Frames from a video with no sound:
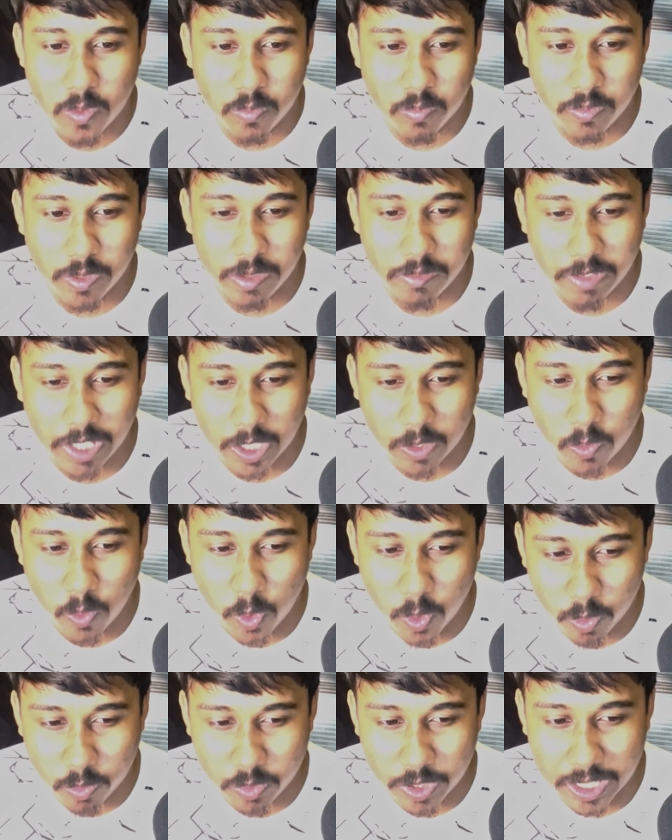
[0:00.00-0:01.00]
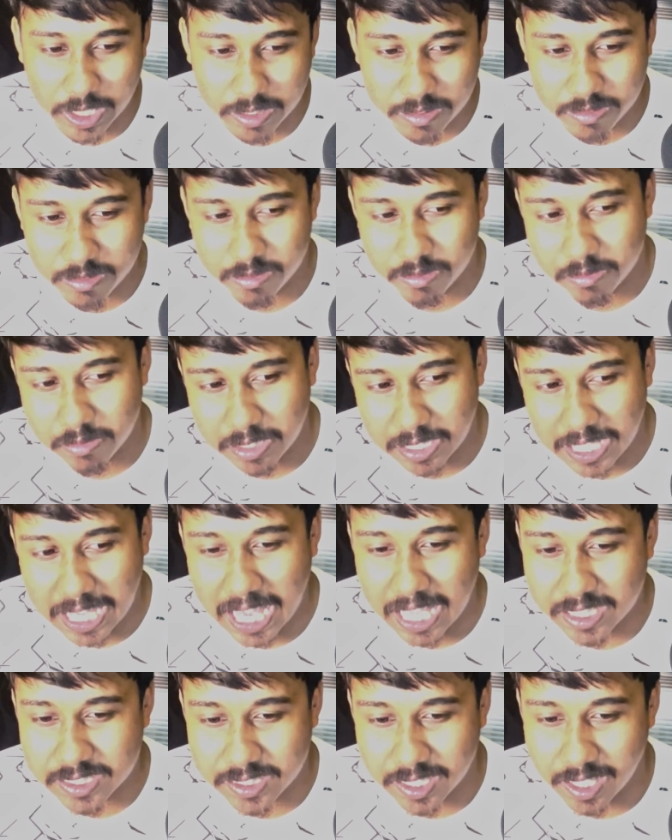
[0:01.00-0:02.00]
we will go with
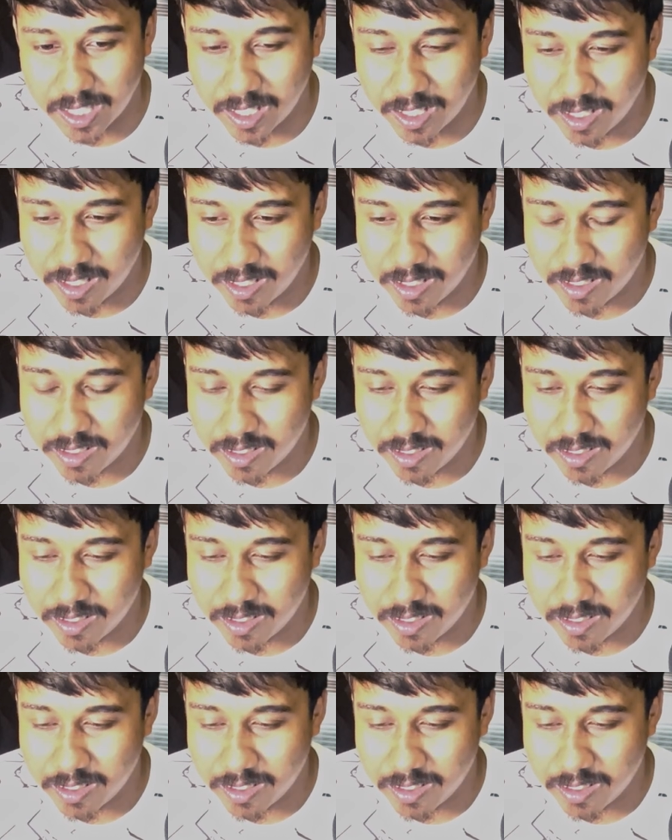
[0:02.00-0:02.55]
castle,